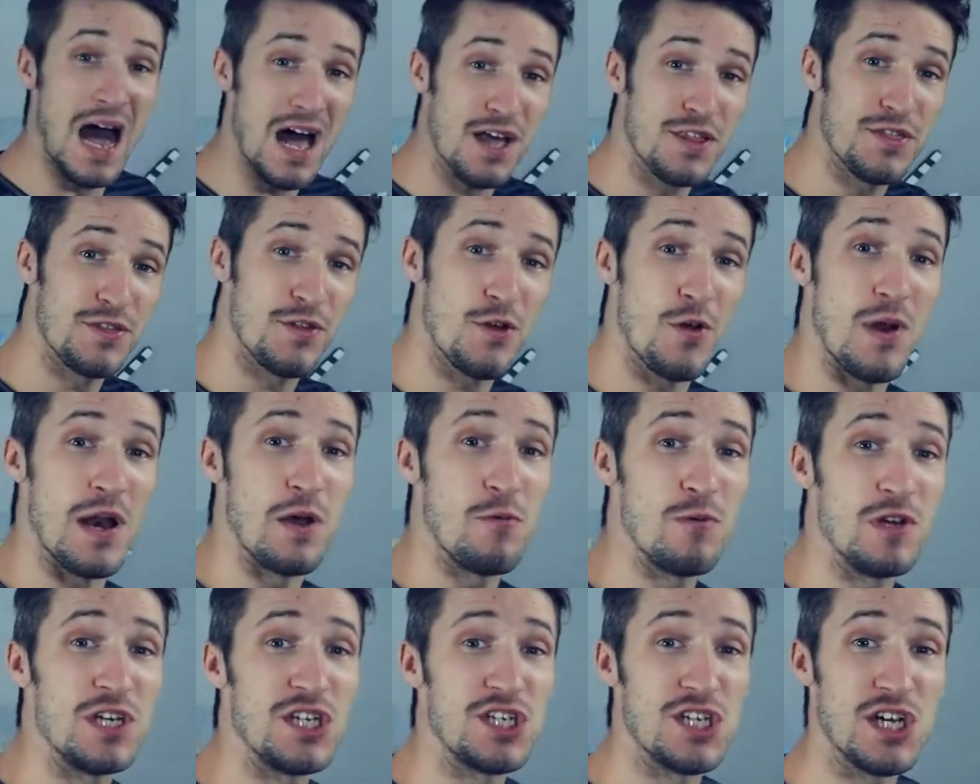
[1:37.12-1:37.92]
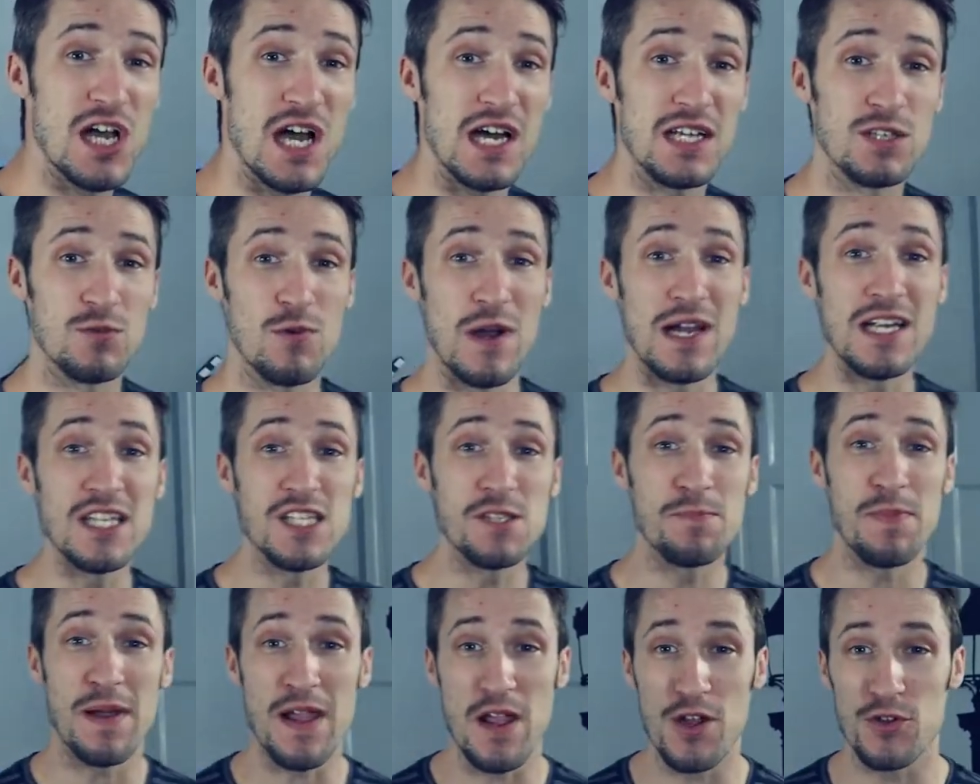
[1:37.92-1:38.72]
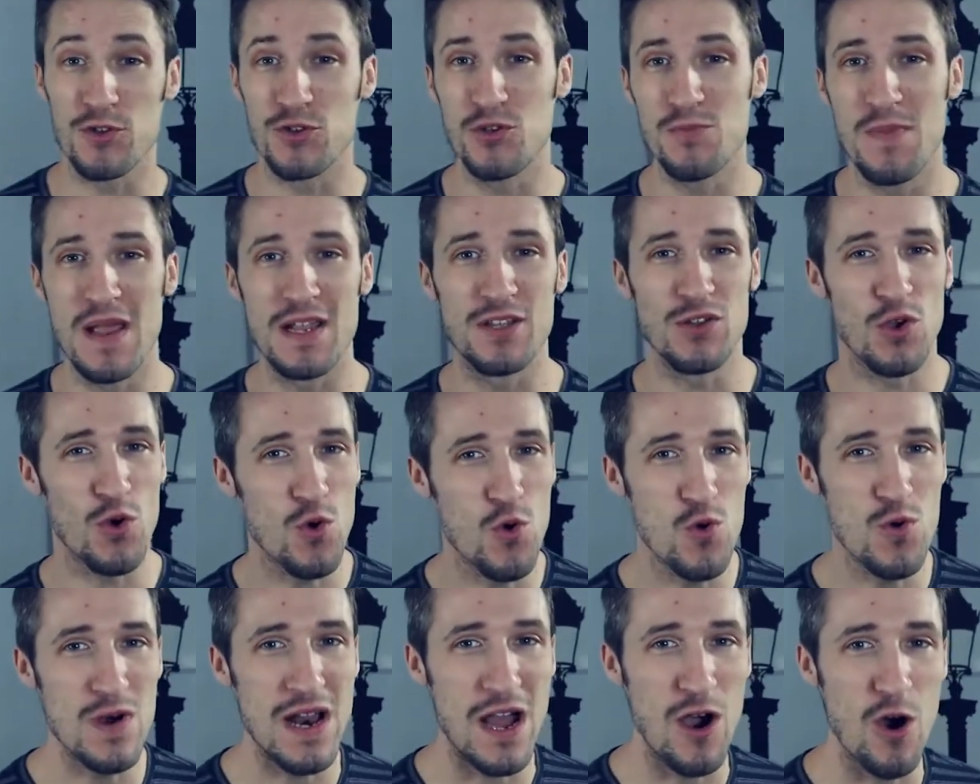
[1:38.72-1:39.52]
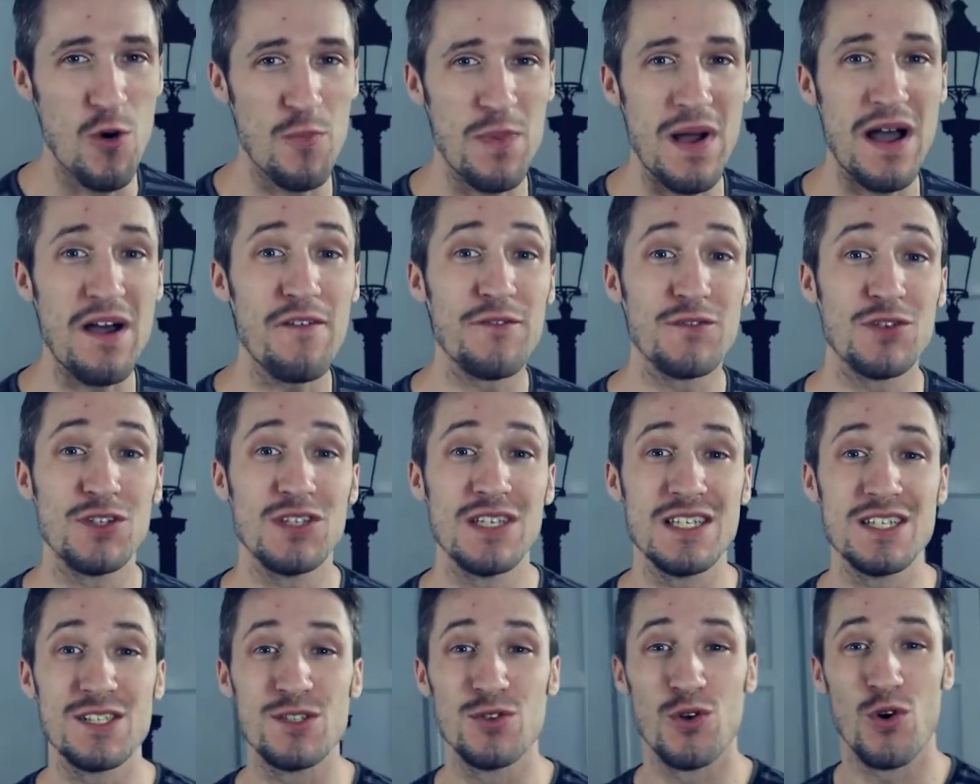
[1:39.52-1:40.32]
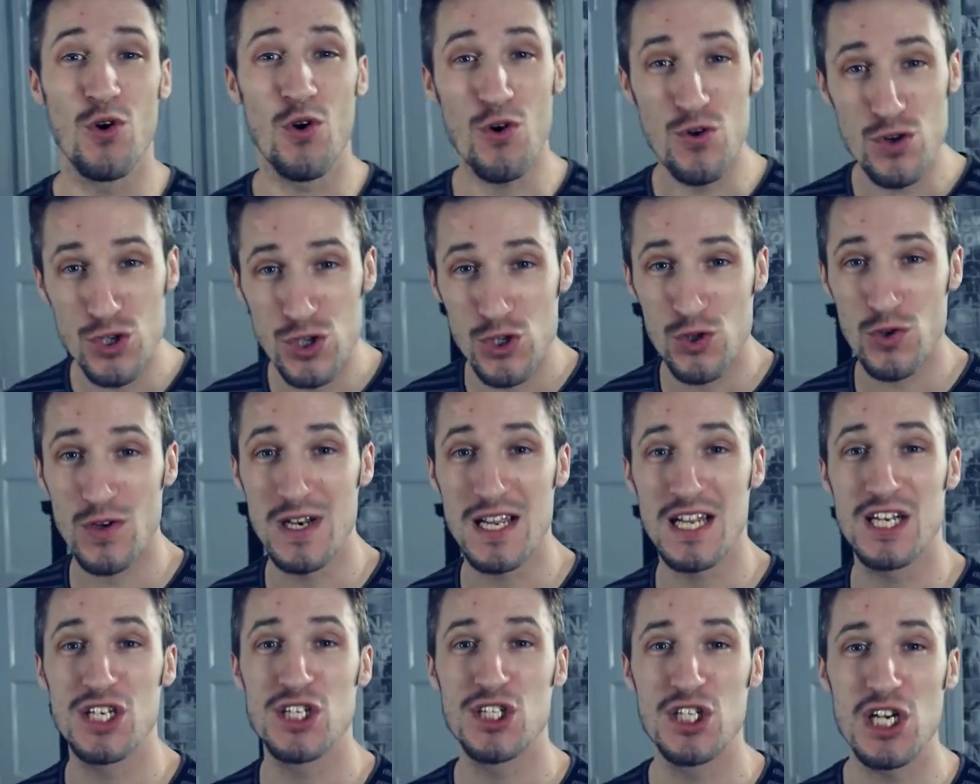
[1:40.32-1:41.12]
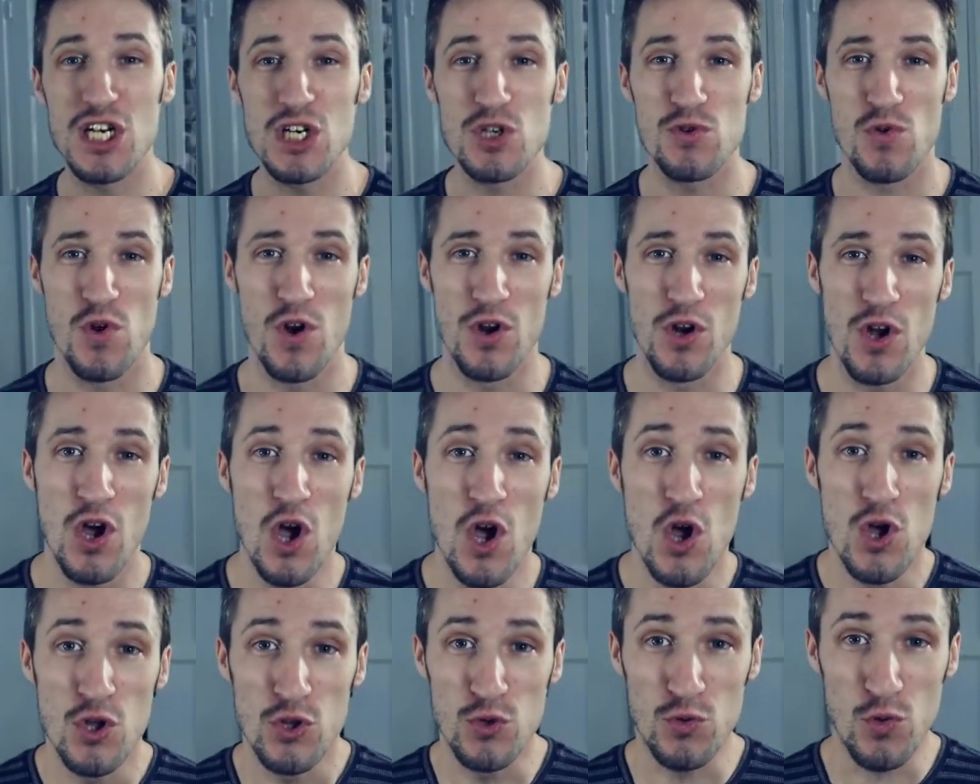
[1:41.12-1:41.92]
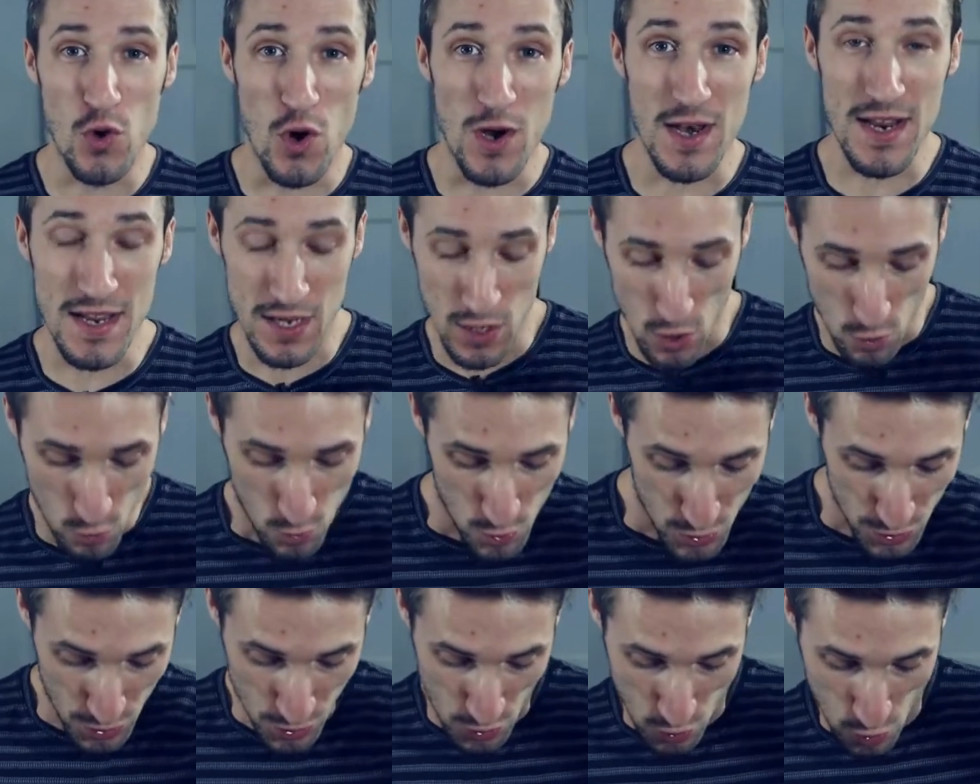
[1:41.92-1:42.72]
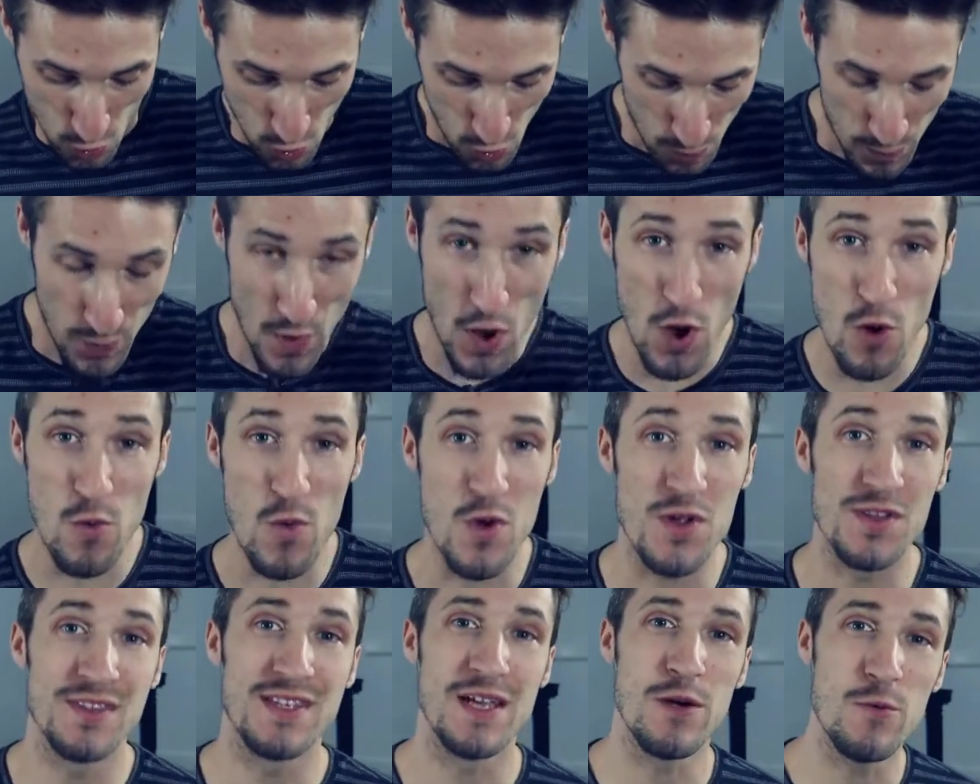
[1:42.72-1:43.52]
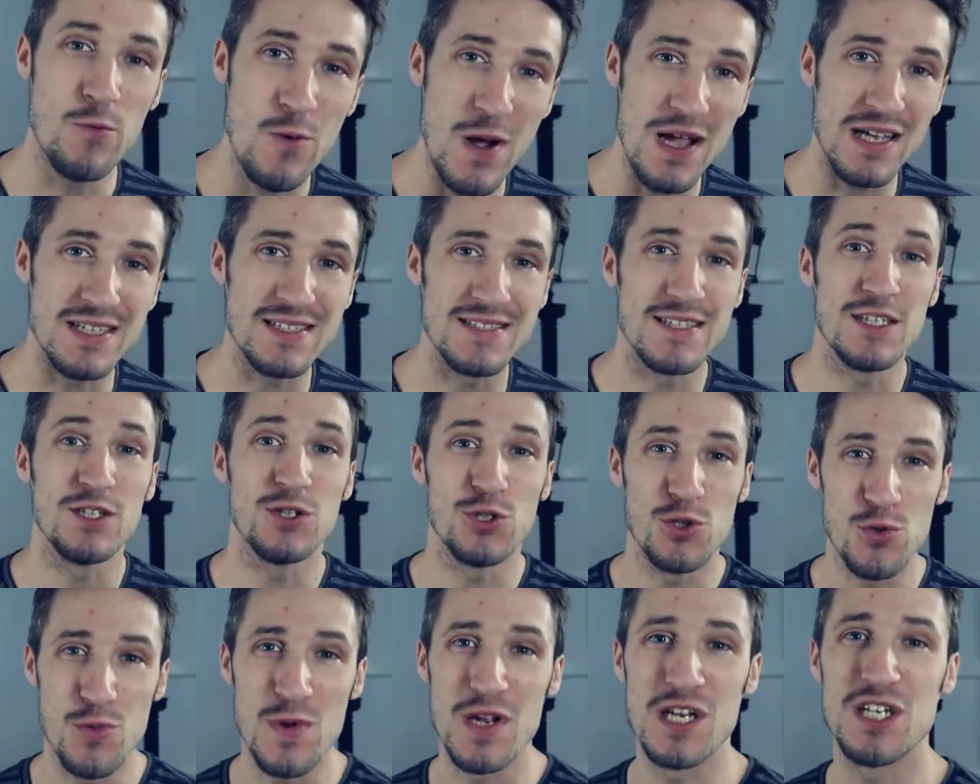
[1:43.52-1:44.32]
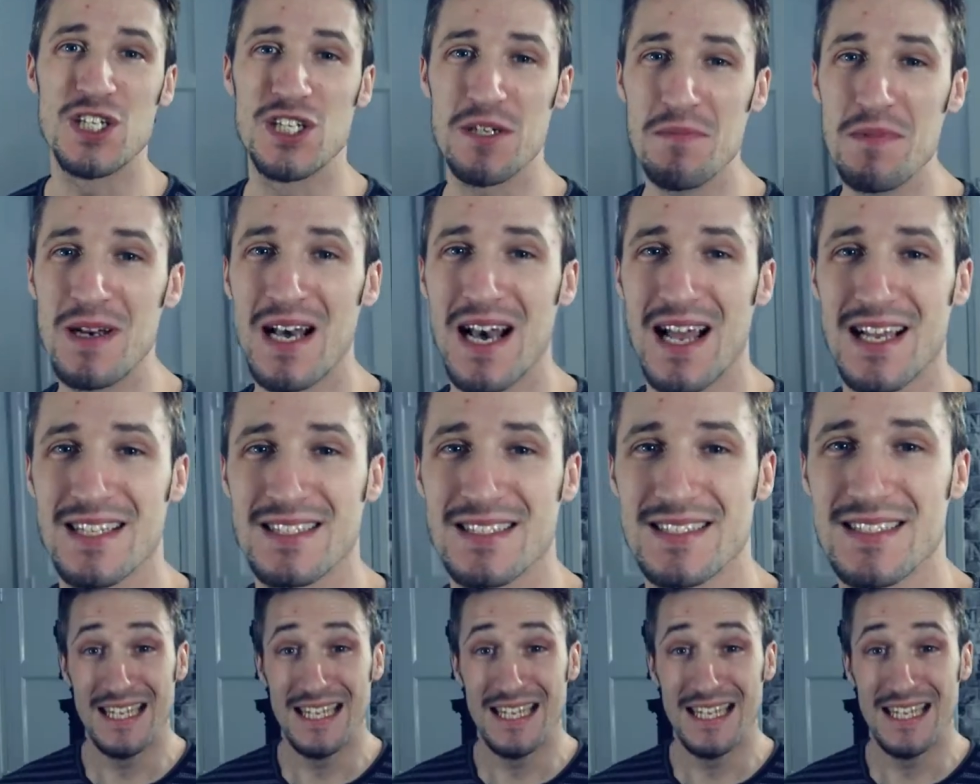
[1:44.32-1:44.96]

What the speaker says: Arthur and Richard were inspired to make the hula hoop after they saw Australian children twirling a wooden hoop around their waist during gym class.